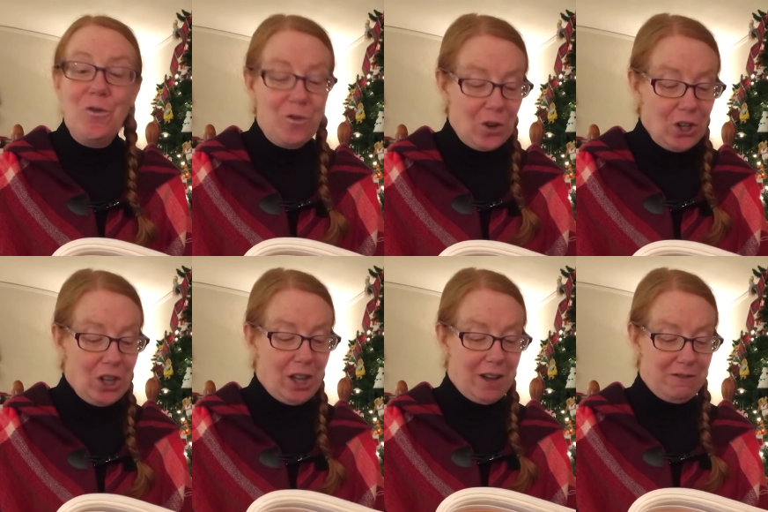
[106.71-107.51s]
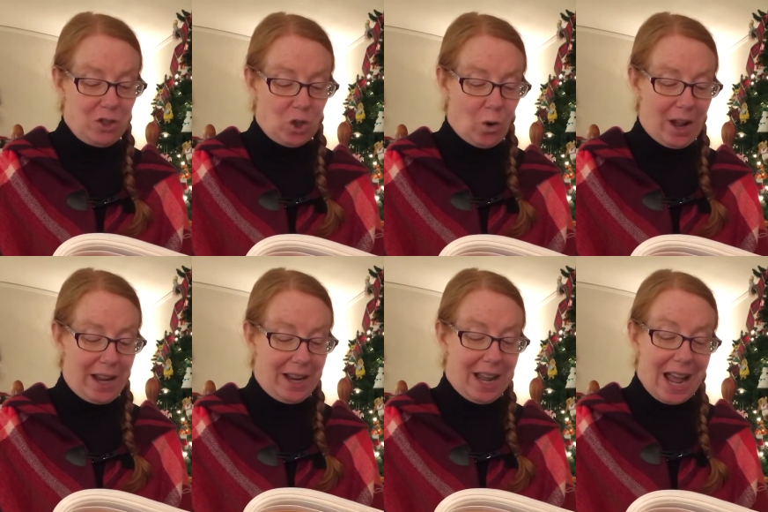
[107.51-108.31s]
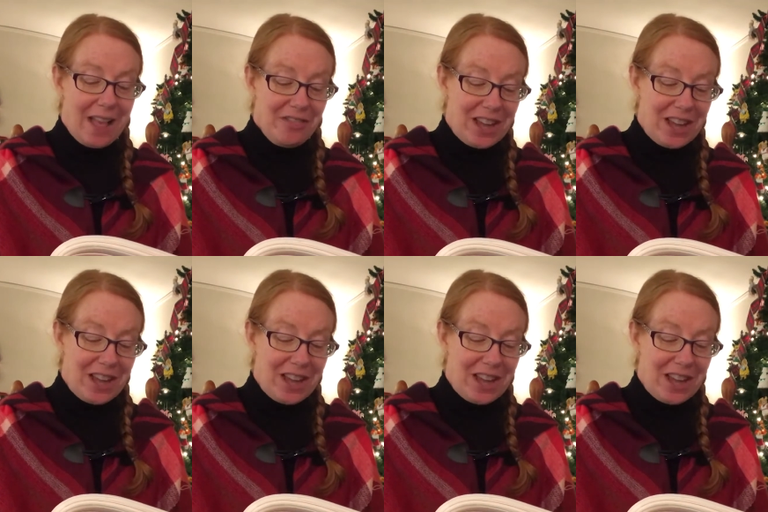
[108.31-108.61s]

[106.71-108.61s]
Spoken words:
full of joy that